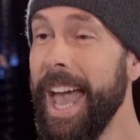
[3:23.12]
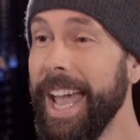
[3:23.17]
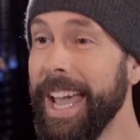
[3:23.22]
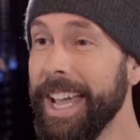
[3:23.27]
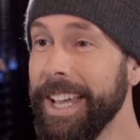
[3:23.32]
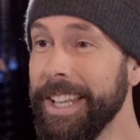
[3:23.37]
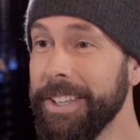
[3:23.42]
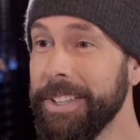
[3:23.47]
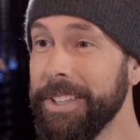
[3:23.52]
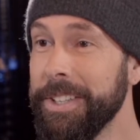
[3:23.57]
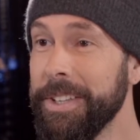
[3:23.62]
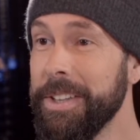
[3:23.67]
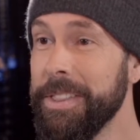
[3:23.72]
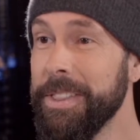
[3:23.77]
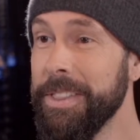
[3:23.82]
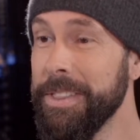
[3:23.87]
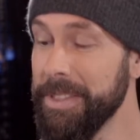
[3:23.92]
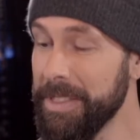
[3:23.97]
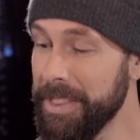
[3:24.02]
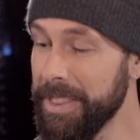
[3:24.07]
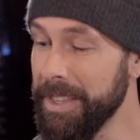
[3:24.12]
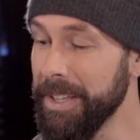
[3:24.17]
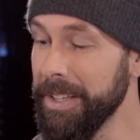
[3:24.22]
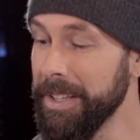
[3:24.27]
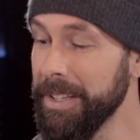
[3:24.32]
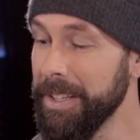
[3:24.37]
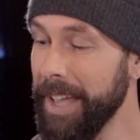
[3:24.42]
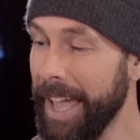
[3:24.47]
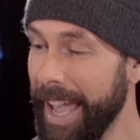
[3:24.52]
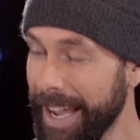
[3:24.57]
And
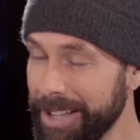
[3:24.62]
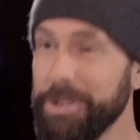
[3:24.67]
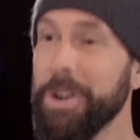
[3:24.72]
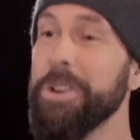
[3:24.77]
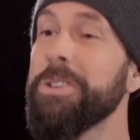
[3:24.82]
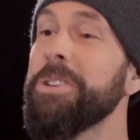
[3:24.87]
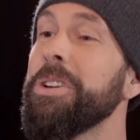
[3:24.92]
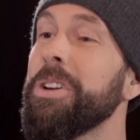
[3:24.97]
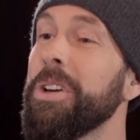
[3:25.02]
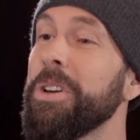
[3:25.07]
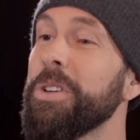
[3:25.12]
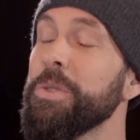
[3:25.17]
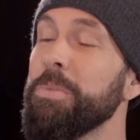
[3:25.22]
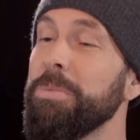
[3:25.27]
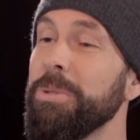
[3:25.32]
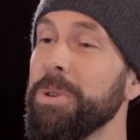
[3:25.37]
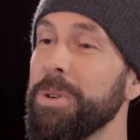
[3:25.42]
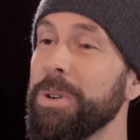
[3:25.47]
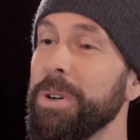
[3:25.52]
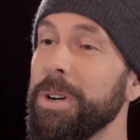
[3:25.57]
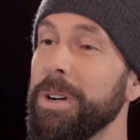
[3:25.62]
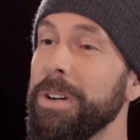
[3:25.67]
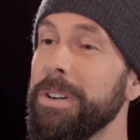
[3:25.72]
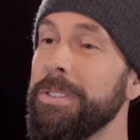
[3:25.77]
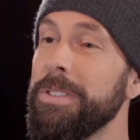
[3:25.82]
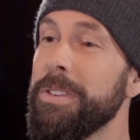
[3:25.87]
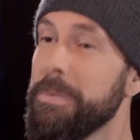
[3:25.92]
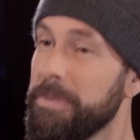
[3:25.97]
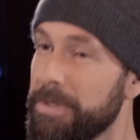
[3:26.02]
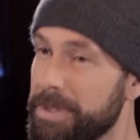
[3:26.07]
the Antarctic
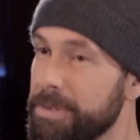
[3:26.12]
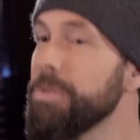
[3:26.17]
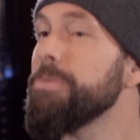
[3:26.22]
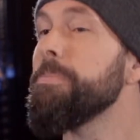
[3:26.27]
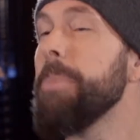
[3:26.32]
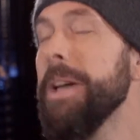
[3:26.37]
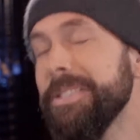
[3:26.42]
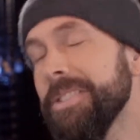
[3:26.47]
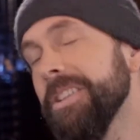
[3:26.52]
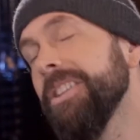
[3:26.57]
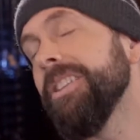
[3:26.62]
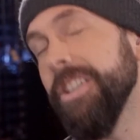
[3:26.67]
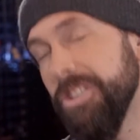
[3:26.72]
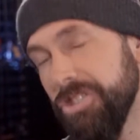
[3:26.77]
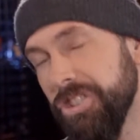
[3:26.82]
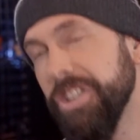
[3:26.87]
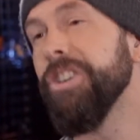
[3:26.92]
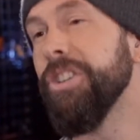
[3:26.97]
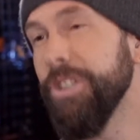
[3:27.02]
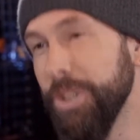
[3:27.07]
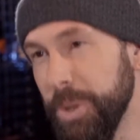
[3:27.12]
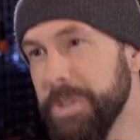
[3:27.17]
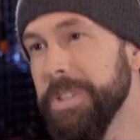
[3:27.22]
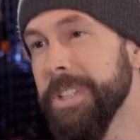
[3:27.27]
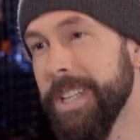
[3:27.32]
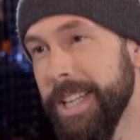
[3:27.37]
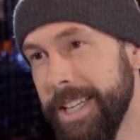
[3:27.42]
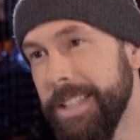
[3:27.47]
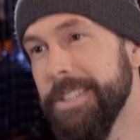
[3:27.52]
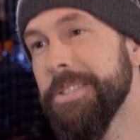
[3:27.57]
explorer, through basically she
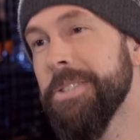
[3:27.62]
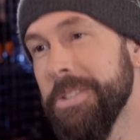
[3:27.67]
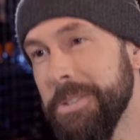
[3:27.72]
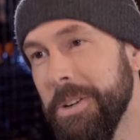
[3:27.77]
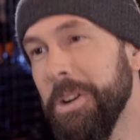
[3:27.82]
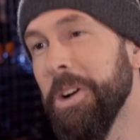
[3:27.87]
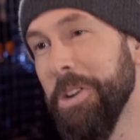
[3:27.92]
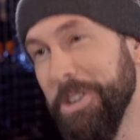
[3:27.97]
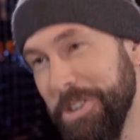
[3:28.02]
hallucinates okay.